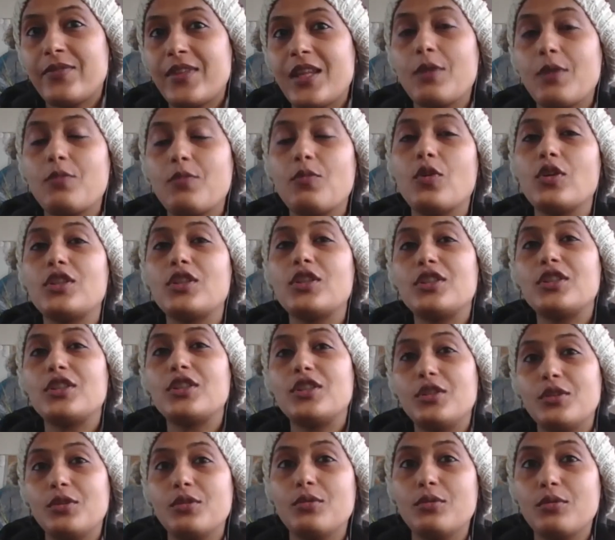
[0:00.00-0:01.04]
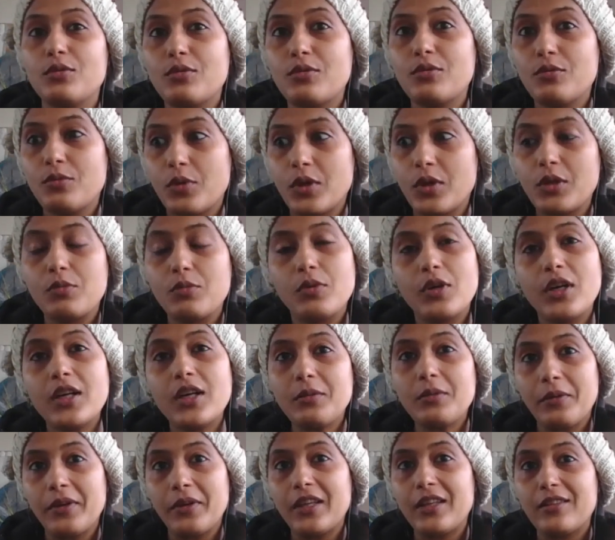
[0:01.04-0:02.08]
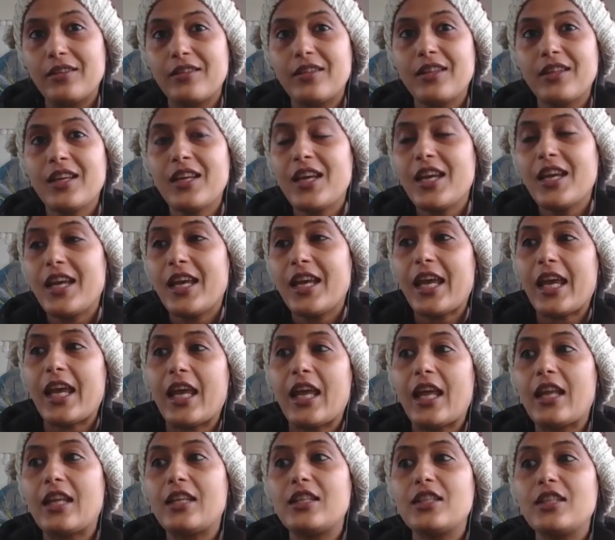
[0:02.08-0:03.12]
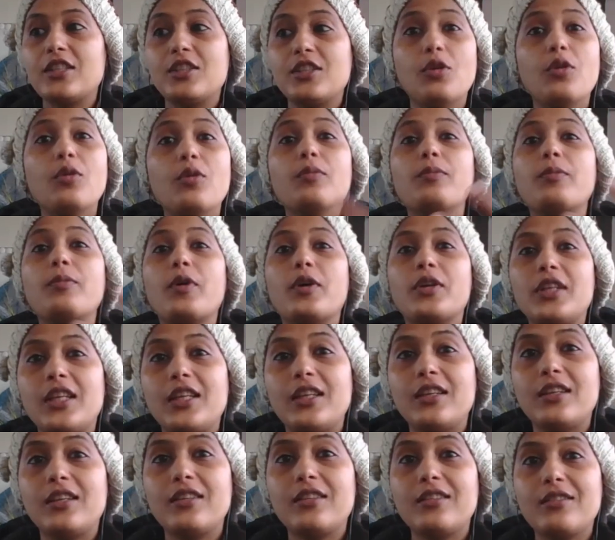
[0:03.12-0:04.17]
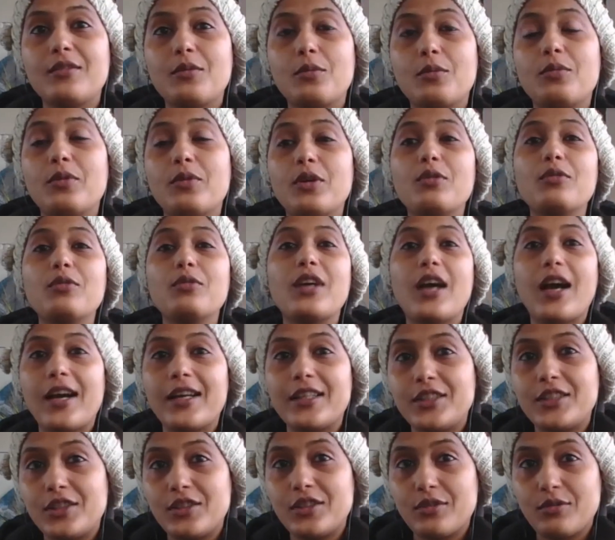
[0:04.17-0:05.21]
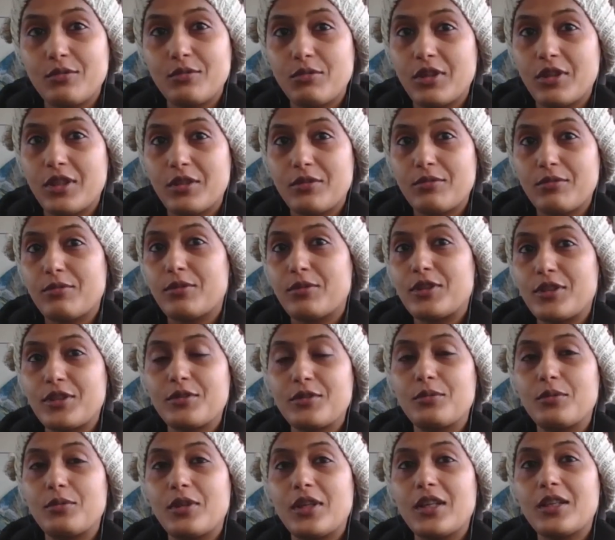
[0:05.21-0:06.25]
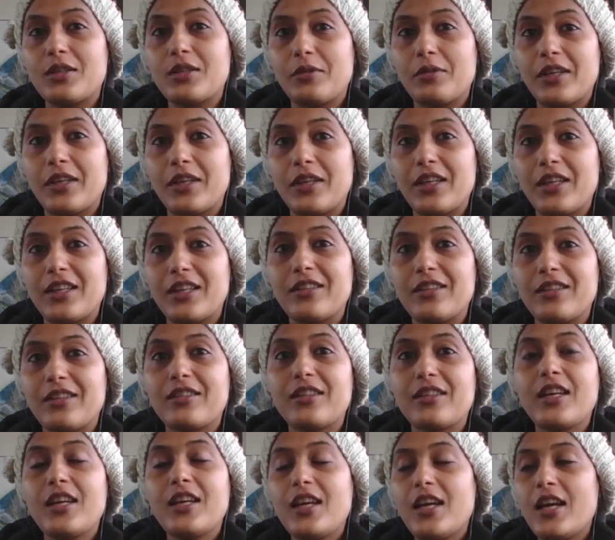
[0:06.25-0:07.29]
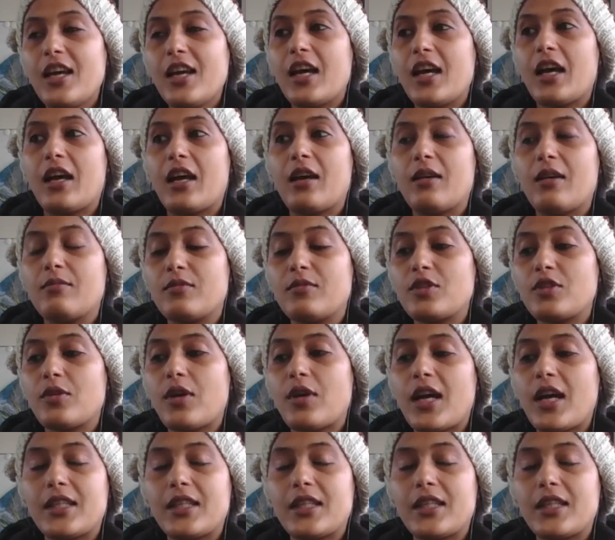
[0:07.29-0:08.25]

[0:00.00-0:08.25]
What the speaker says: what you want to work with, and your body will guide you what it wants to work with. So I